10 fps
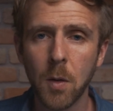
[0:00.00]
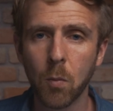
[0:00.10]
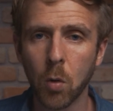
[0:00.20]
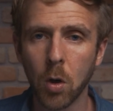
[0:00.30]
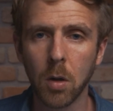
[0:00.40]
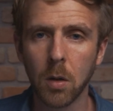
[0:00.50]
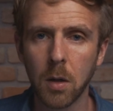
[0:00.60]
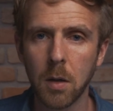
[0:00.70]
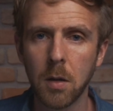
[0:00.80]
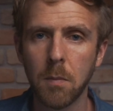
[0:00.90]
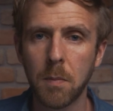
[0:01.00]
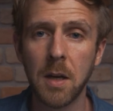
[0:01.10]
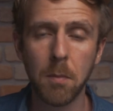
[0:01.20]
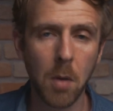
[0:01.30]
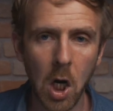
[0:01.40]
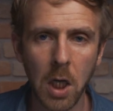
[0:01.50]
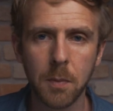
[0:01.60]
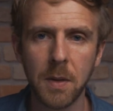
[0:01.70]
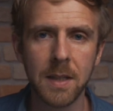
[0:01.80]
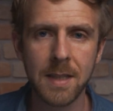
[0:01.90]
were being
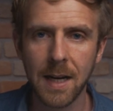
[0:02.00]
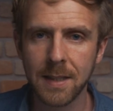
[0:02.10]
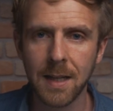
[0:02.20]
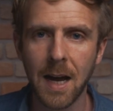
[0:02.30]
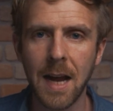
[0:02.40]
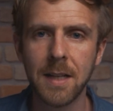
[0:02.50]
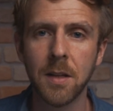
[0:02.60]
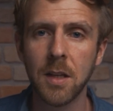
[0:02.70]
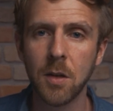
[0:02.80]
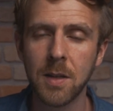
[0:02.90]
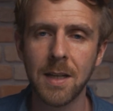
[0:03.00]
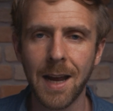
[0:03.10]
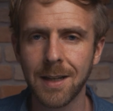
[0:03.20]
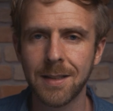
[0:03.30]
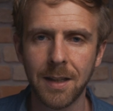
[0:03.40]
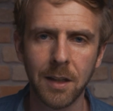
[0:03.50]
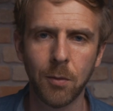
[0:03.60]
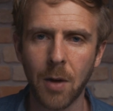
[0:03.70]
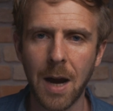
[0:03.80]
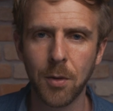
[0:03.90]
marked, being set aside so that you didn't accidentally
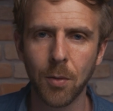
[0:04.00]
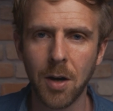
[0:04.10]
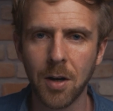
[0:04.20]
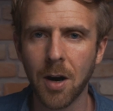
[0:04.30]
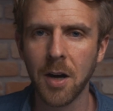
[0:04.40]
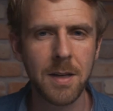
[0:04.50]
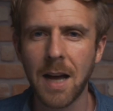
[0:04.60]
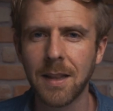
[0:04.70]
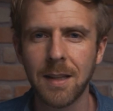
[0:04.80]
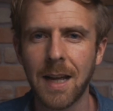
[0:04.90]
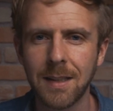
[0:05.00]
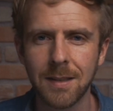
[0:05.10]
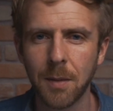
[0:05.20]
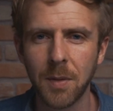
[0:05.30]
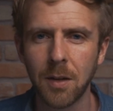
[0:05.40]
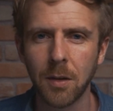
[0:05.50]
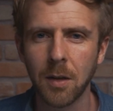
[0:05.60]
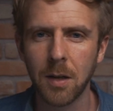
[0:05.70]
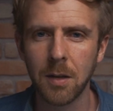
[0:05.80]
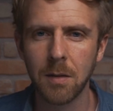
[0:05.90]
grab the wrong card. Not that that's something you're
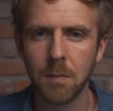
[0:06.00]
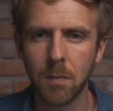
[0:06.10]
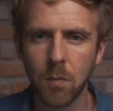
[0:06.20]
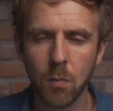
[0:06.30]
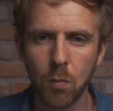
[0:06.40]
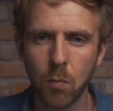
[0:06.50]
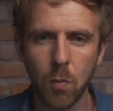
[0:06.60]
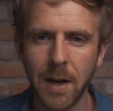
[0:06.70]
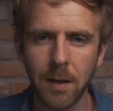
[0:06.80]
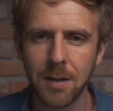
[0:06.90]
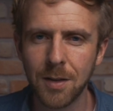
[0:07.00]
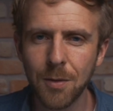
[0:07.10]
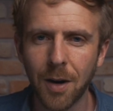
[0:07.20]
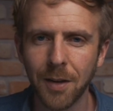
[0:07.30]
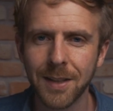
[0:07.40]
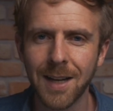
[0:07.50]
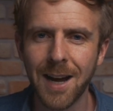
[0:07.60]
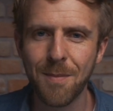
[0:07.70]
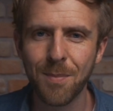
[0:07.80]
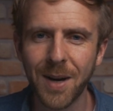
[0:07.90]
gonna readily do all the
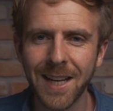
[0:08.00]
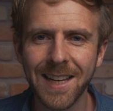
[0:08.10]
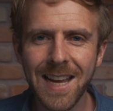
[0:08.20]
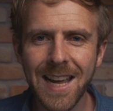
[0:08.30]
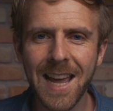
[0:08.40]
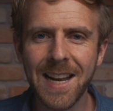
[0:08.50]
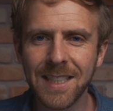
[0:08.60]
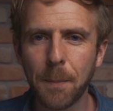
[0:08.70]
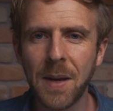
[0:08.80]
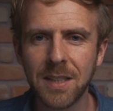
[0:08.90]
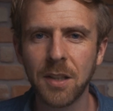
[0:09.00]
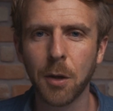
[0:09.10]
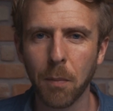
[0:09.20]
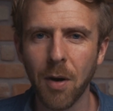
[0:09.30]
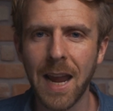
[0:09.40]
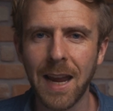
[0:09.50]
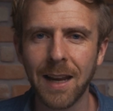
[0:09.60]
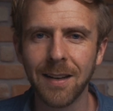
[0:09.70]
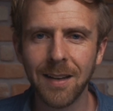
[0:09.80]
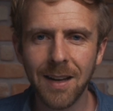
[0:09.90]
time, but it is a piece of your
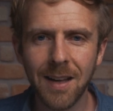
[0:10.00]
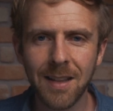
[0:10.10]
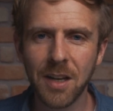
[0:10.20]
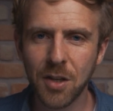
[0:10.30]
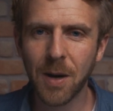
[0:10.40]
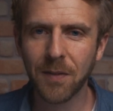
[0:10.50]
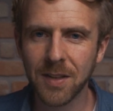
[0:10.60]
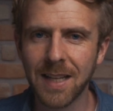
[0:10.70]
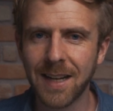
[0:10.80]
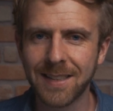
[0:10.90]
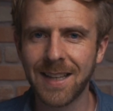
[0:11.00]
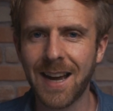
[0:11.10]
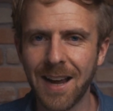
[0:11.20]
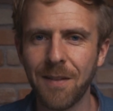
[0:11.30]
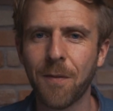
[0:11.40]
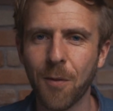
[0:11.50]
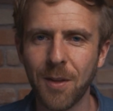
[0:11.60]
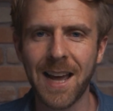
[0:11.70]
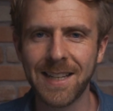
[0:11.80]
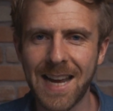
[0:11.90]
brain that you do have to set aside for
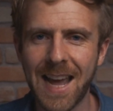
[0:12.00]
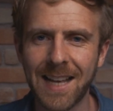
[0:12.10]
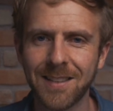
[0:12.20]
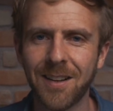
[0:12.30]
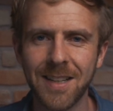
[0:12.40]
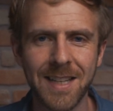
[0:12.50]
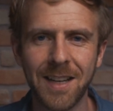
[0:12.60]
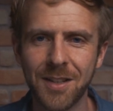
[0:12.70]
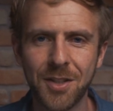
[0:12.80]
that task on the day of the